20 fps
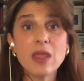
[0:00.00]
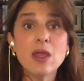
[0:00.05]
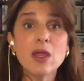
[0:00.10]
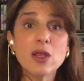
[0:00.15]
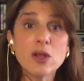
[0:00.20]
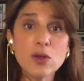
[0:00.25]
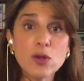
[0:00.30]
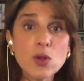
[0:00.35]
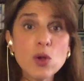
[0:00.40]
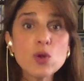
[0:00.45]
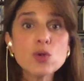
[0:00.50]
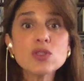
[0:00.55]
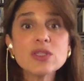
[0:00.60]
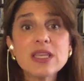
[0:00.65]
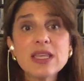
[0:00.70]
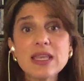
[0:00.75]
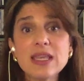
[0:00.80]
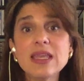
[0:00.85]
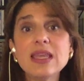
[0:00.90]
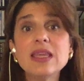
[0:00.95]

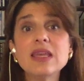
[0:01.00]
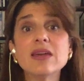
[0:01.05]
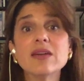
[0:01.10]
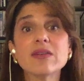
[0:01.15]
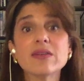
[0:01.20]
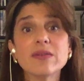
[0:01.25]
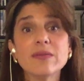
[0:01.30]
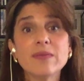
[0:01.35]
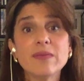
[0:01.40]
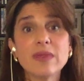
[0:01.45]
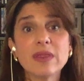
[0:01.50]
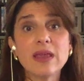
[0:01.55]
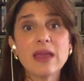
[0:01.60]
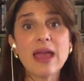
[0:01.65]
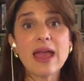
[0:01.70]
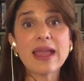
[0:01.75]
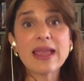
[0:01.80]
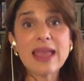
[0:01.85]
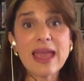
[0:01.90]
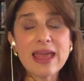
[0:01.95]
Noting here,
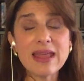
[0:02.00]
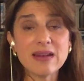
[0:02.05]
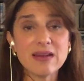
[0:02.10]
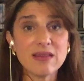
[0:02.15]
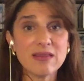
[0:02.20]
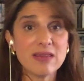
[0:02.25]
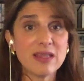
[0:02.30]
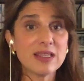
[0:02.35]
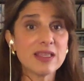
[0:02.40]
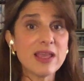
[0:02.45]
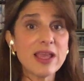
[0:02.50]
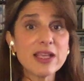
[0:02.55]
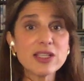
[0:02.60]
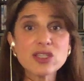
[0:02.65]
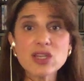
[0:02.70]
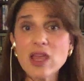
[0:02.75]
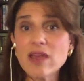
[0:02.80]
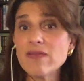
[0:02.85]
again, that HIV